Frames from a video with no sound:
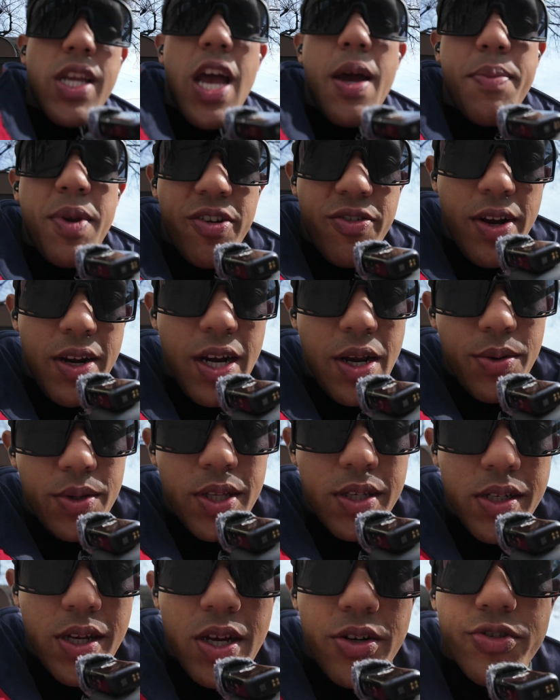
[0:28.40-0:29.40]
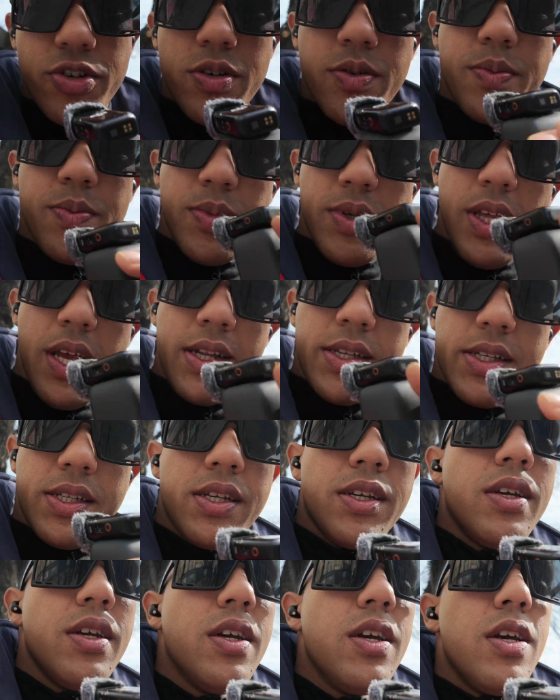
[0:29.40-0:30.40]
is happening right now with this country, but
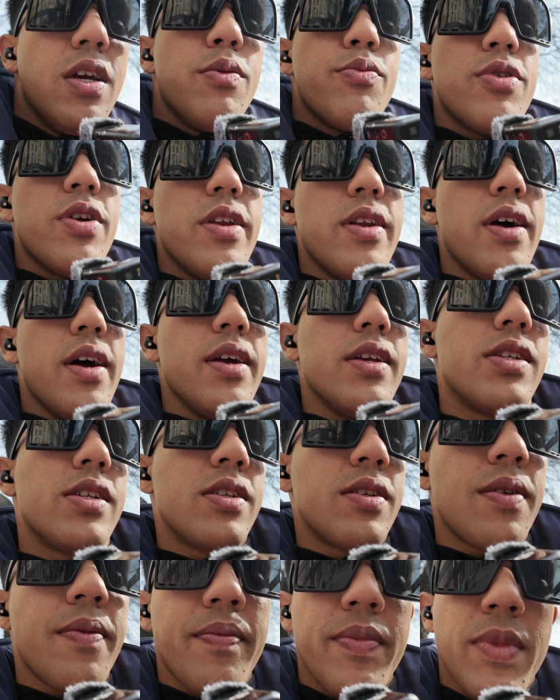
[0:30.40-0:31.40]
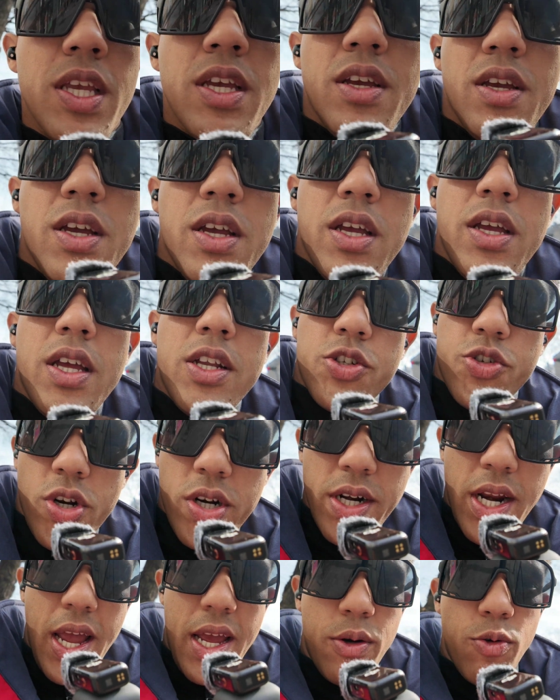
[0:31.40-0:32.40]
that's pretty nice. In
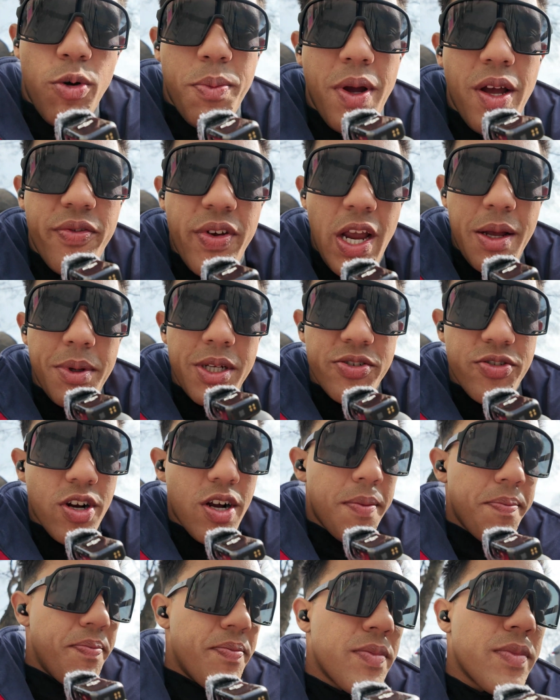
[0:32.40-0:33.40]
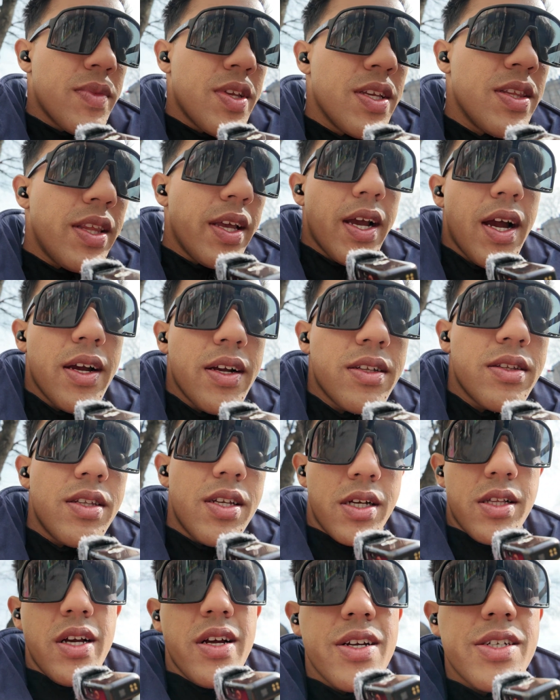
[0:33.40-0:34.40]
Trinidad, where my family's from, they got
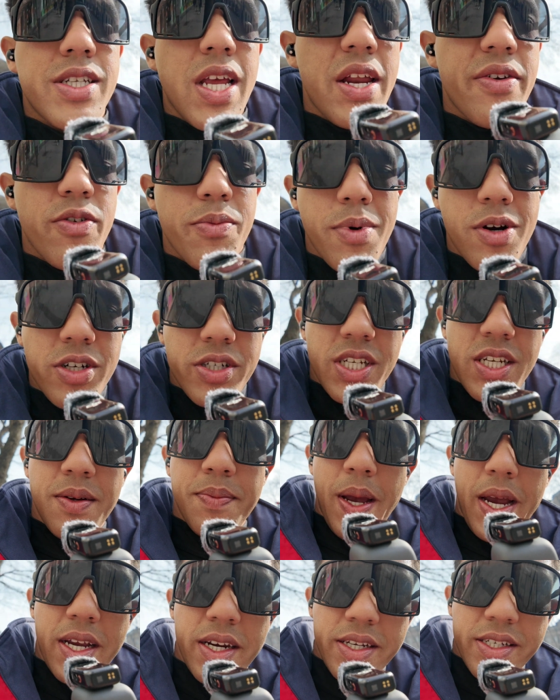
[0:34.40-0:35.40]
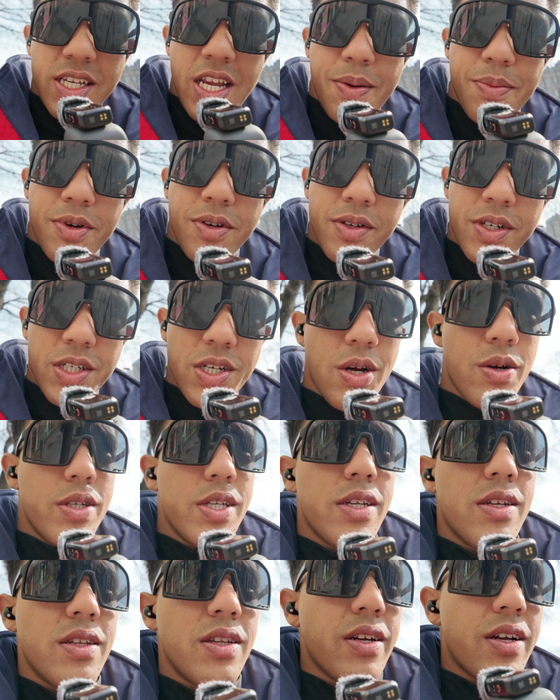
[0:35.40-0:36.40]
declared a state of emergency back in December, so
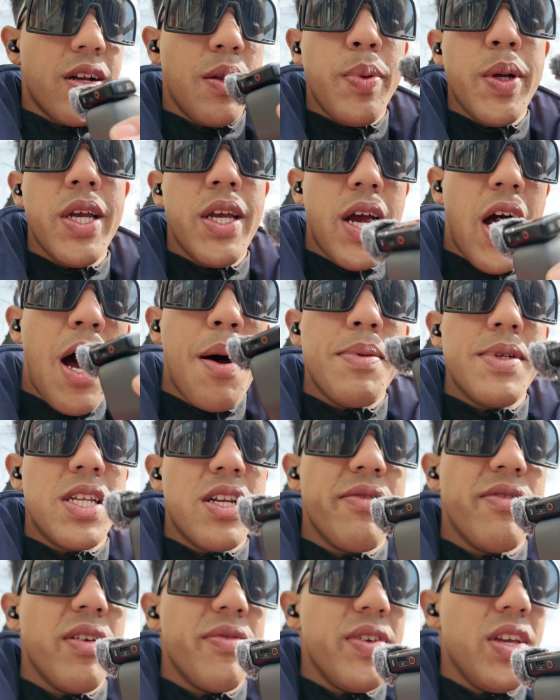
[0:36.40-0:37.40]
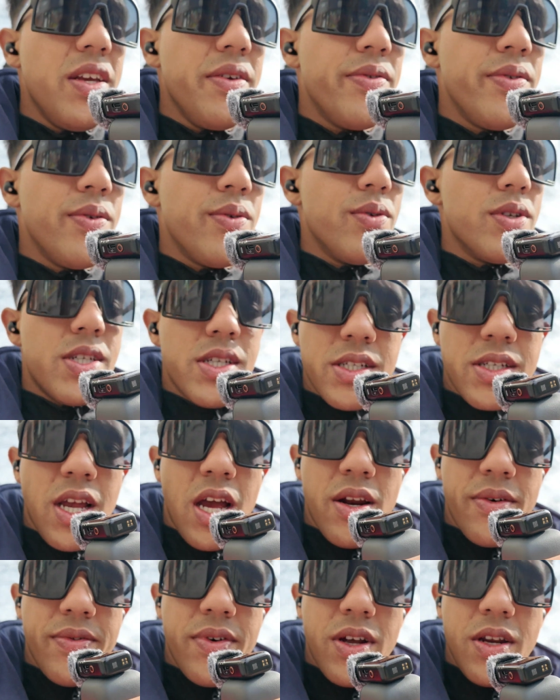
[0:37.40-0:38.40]
it's a complete opposite of Lviv, which is
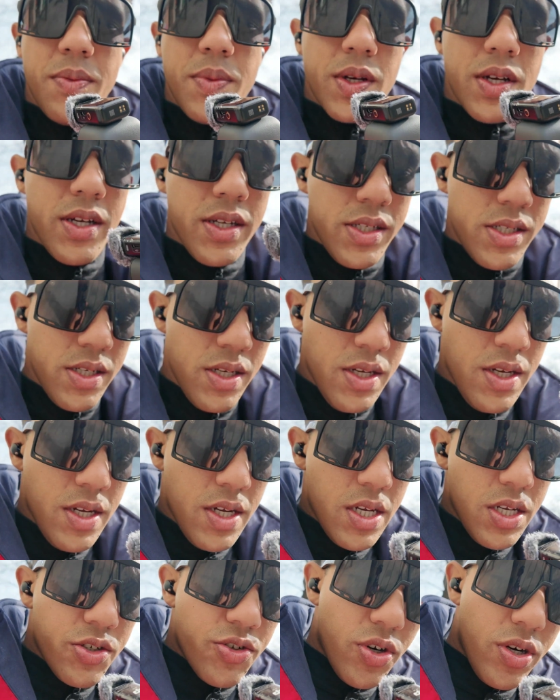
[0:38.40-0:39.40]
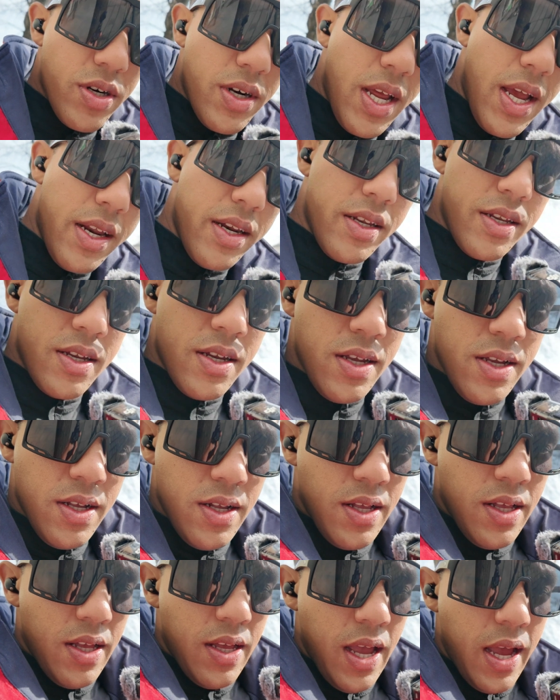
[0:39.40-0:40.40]
kind of funny because Trinidad
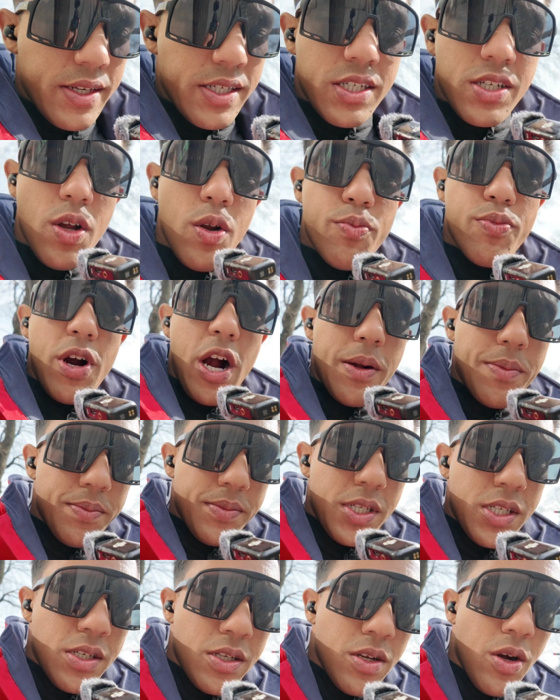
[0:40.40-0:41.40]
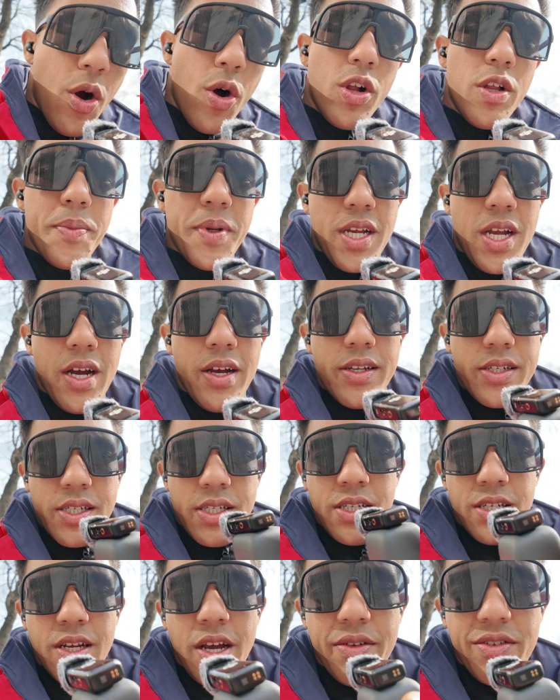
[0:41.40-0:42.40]
has its own problems, only
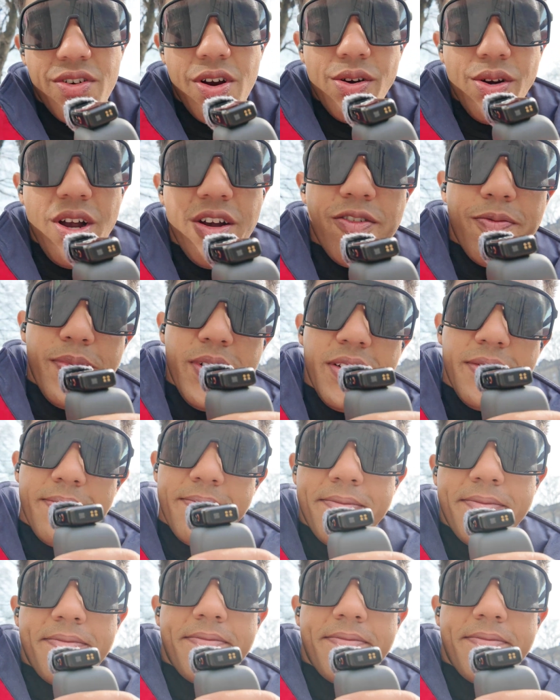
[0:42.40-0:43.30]
because of their own government.